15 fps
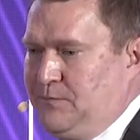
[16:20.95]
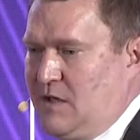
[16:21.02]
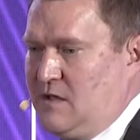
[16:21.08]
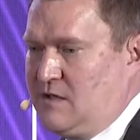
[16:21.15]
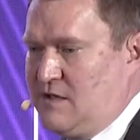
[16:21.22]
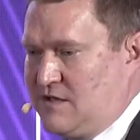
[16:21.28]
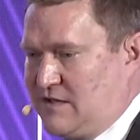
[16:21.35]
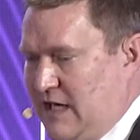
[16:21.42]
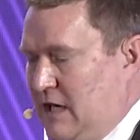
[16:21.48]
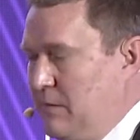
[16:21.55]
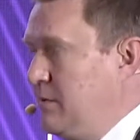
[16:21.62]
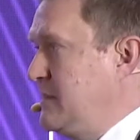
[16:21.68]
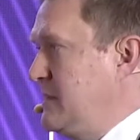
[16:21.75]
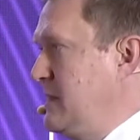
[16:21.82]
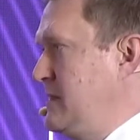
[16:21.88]

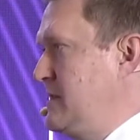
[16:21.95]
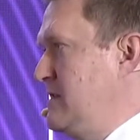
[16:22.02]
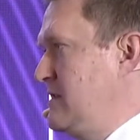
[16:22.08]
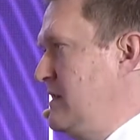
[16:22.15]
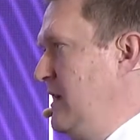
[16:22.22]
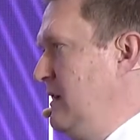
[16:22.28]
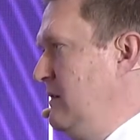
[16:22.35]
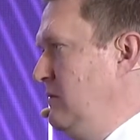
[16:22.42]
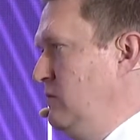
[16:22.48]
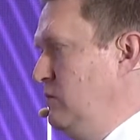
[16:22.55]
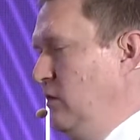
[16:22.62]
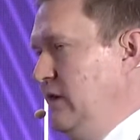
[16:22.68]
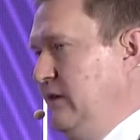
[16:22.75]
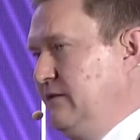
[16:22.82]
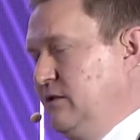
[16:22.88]
sustainability is there.
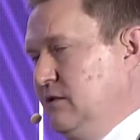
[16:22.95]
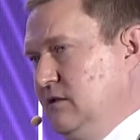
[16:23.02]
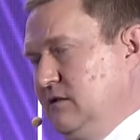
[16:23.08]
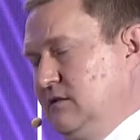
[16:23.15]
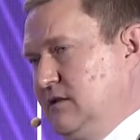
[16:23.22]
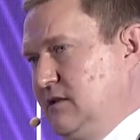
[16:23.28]
We've got